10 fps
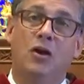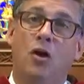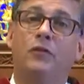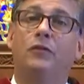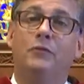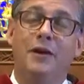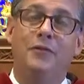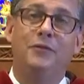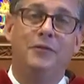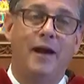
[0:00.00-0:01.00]
over
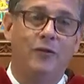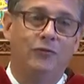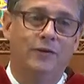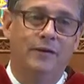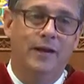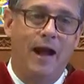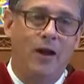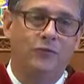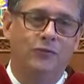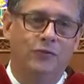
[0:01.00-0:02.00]
300,000
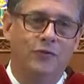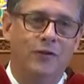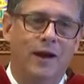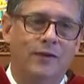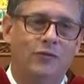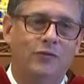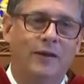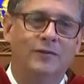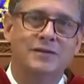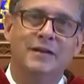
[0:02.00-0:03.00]
houses in the United
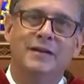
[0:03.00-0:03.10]
States